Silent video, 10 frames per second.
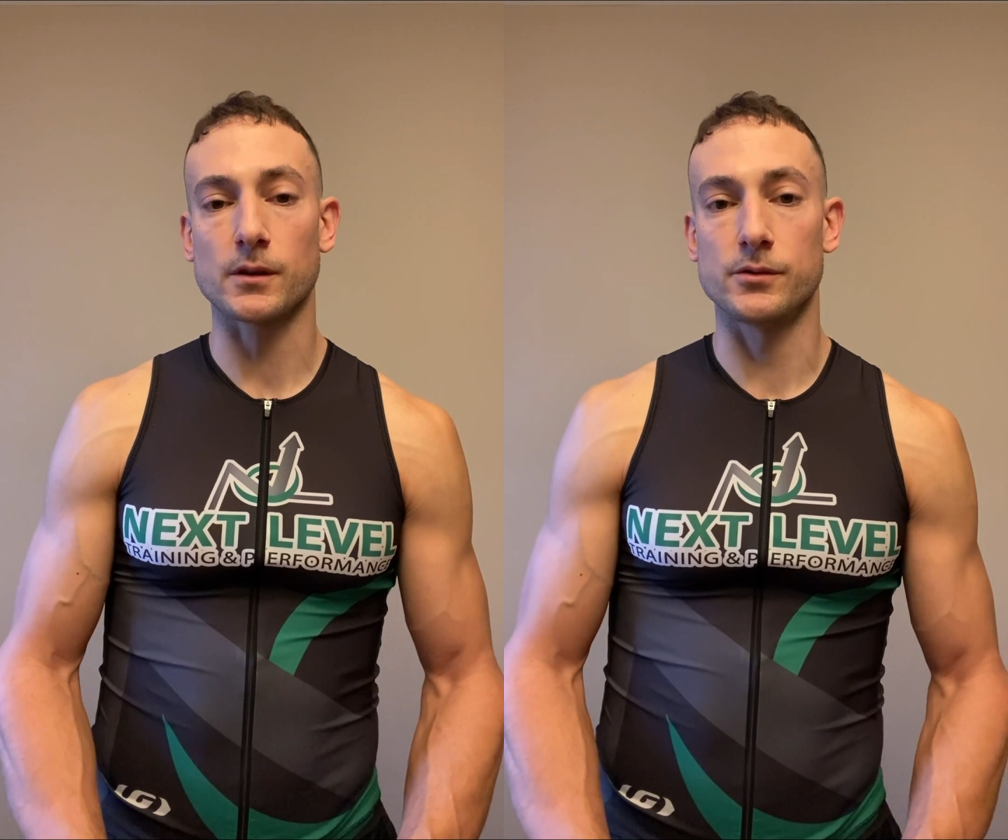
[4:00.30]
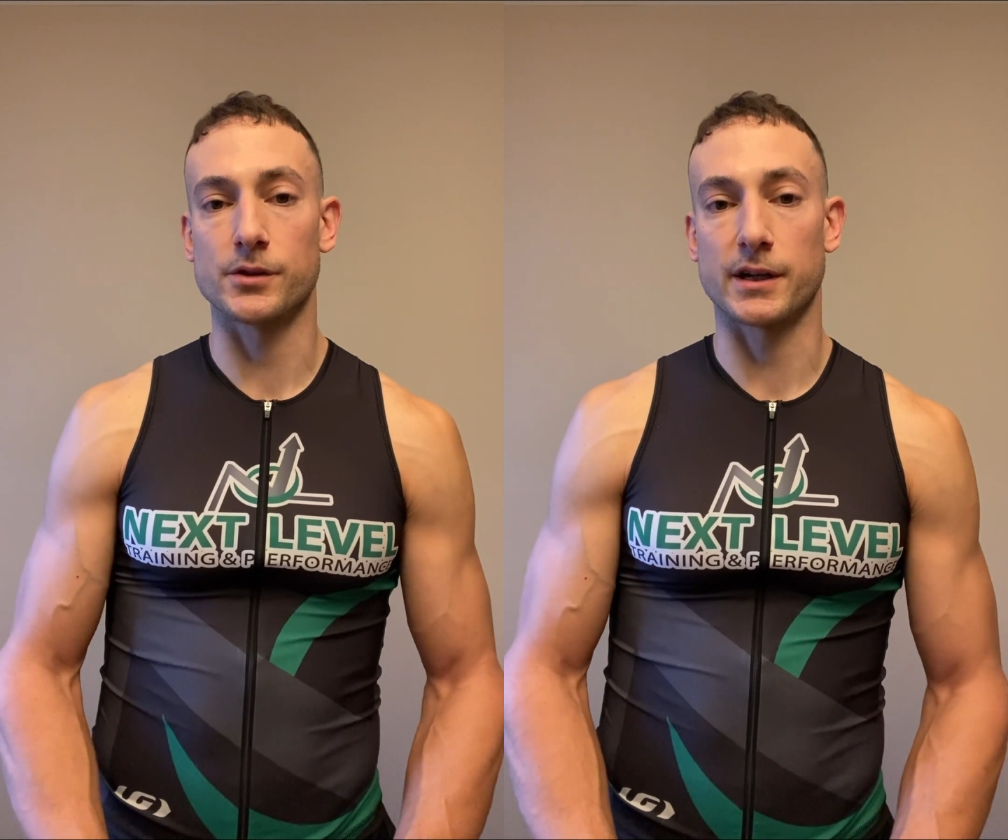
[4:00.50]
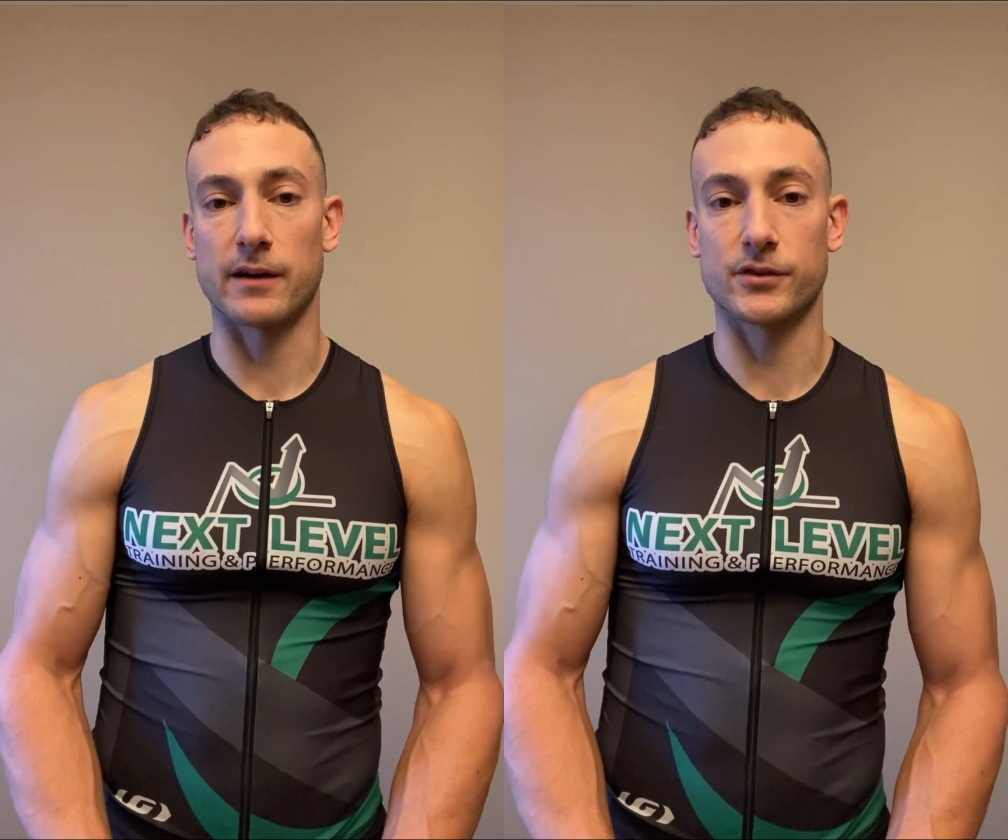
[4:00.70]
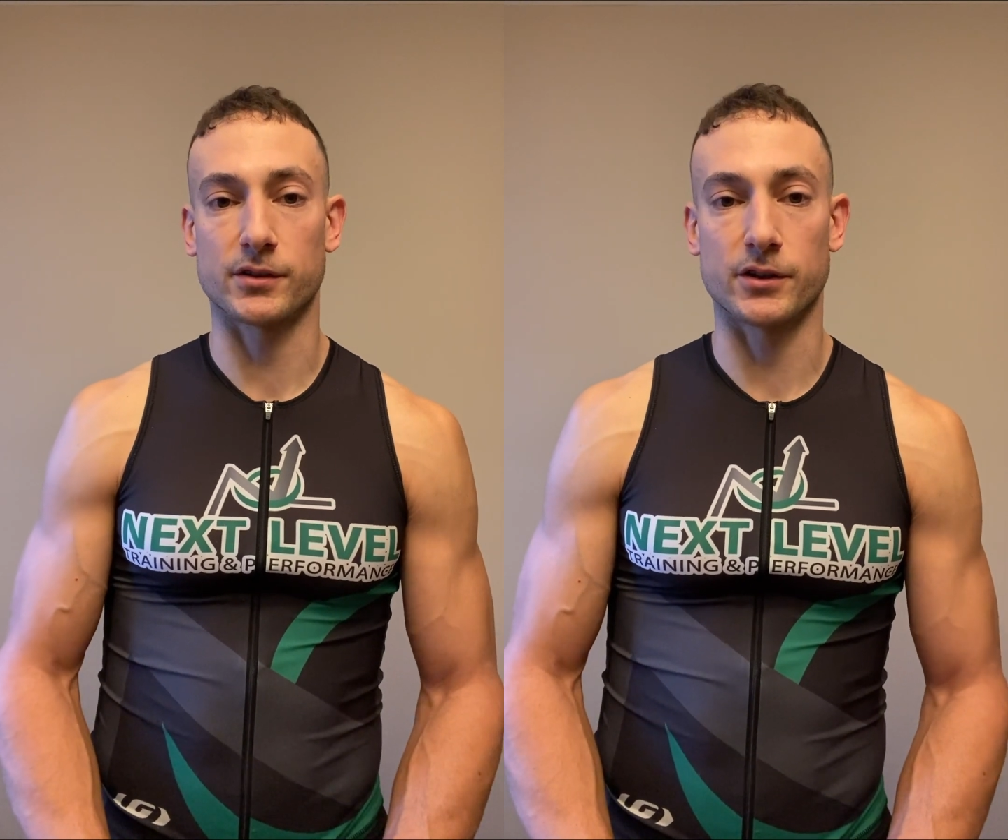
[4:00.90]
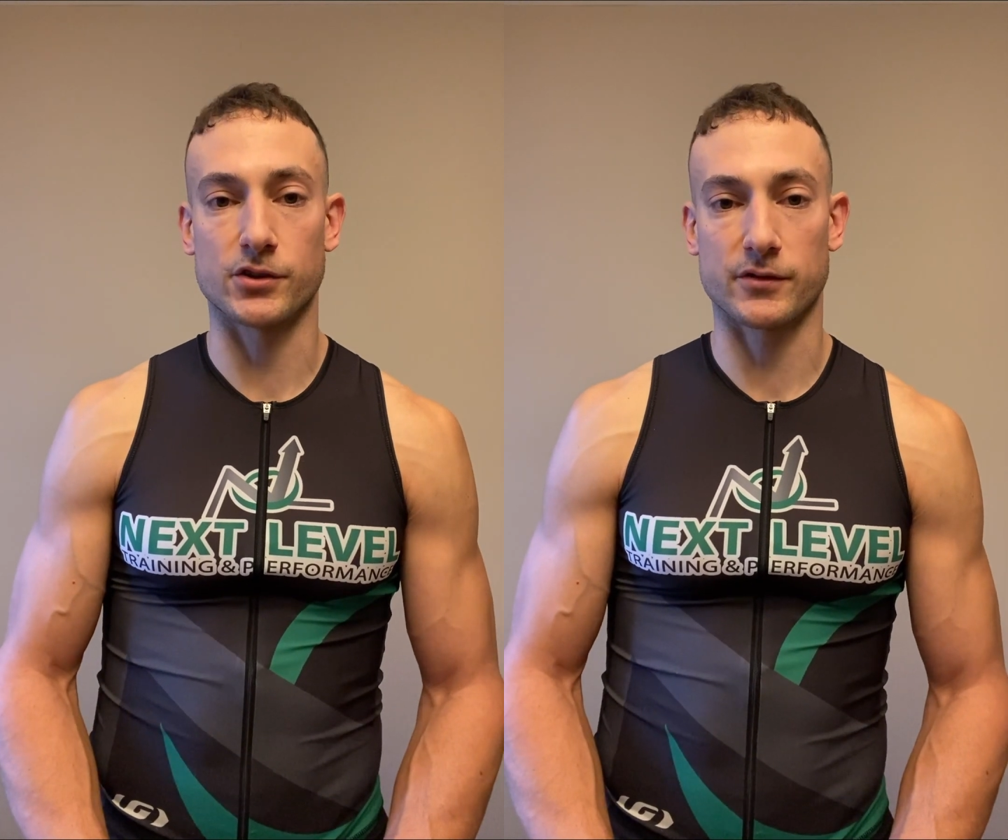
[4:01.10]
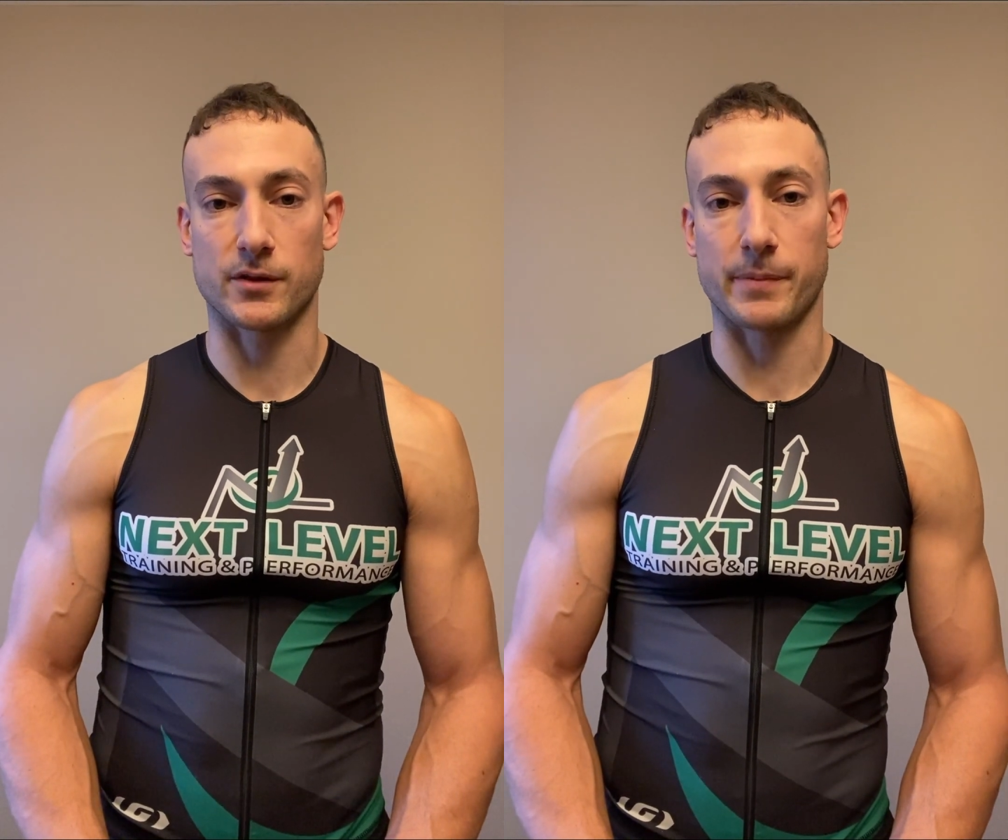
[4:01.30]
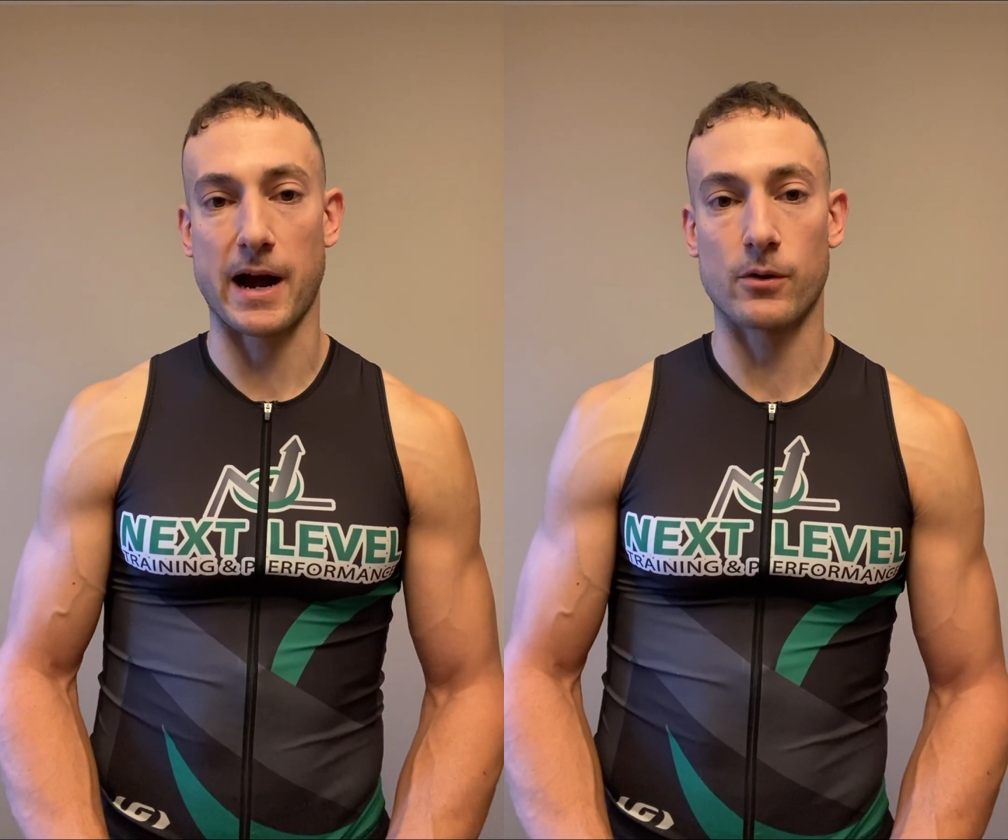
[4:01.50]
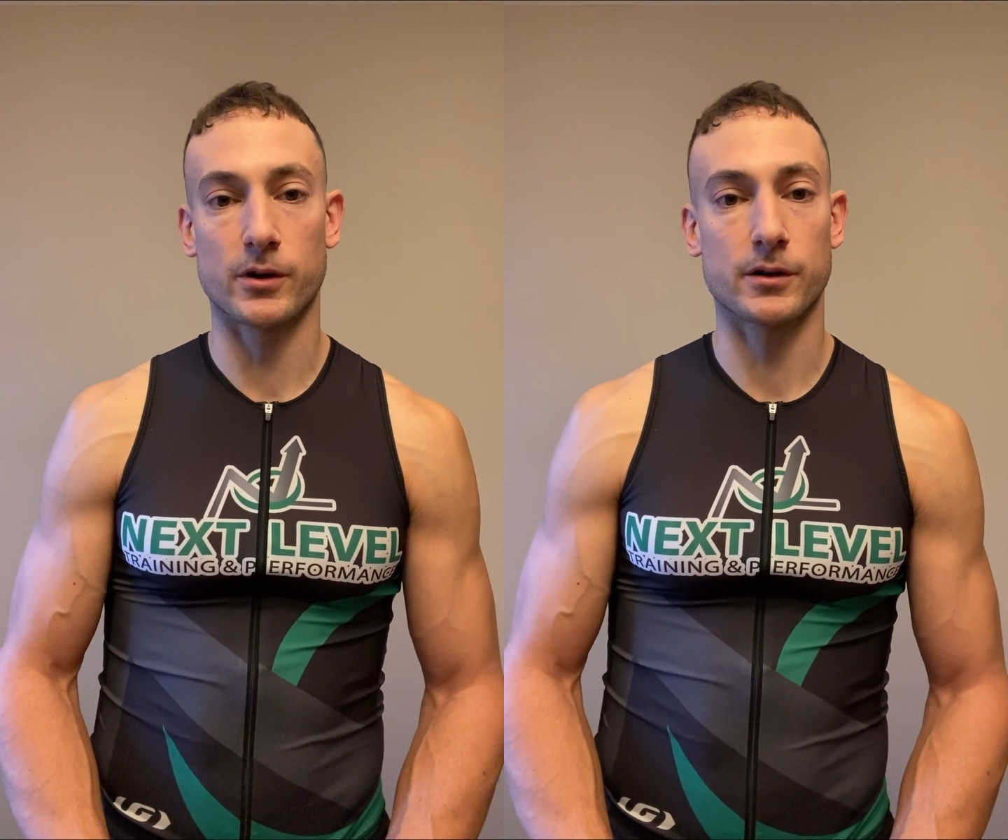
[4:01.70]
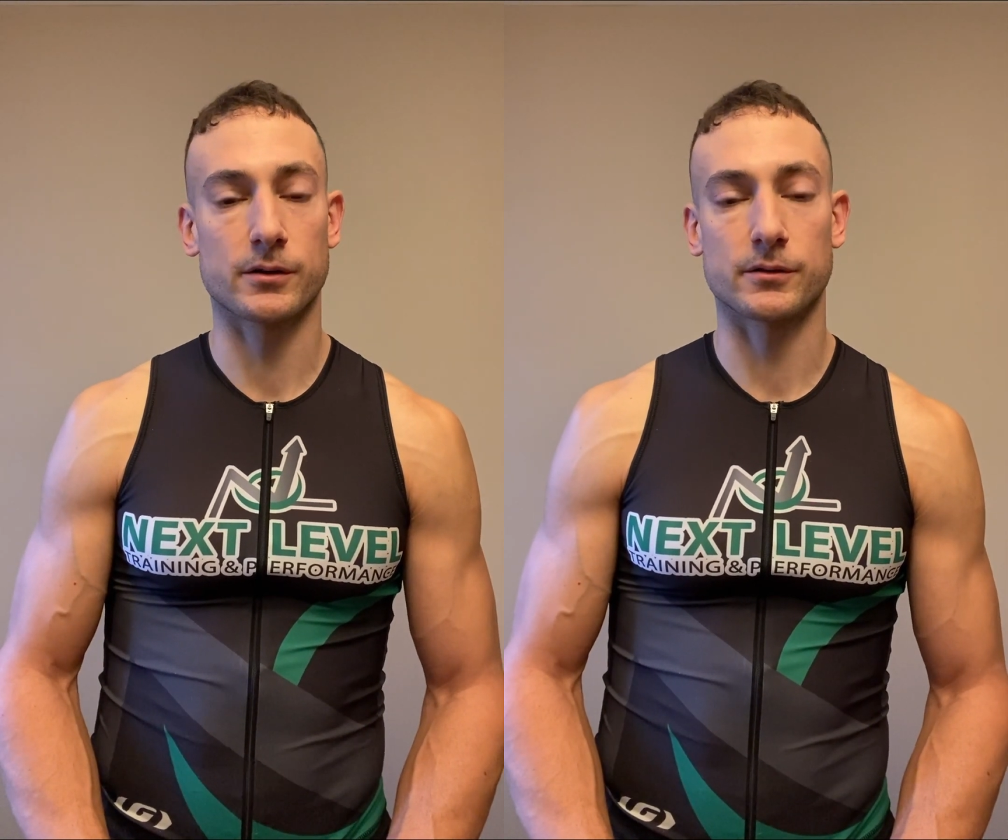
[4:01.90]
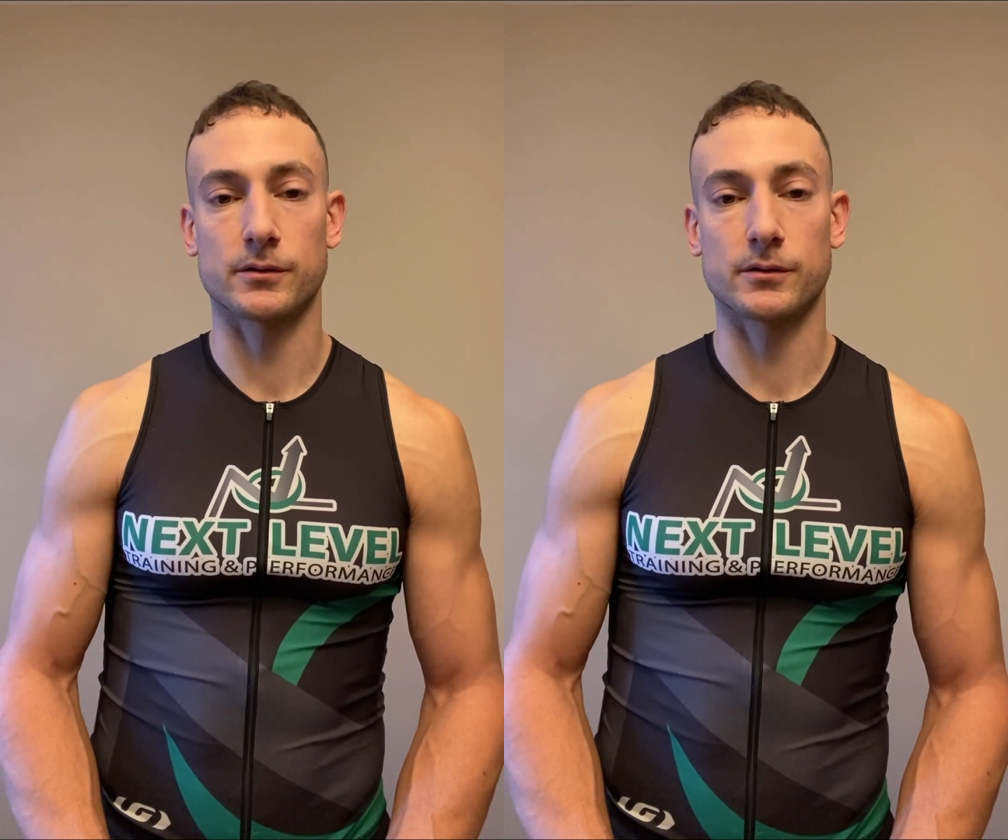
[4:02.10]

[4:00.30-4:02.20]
you can obviously adjust the power,